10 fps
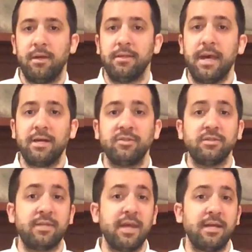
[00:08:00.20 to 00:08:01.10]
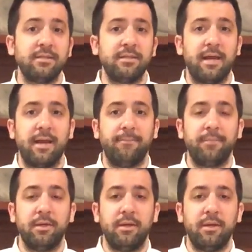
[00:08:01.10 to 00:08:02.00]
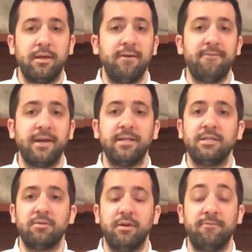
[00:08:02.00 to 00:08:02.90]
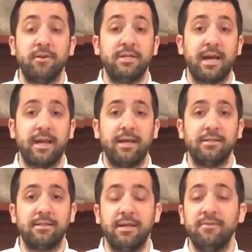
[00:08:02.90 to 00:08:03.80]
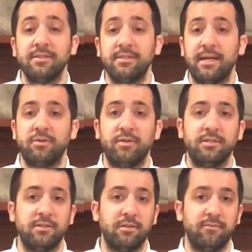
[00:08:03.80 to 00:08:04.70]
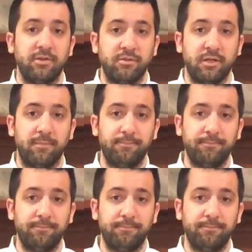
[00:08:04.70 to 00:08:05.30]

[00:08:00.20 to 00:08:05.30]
The actions taken today can affect history for decades, even centuries into the future.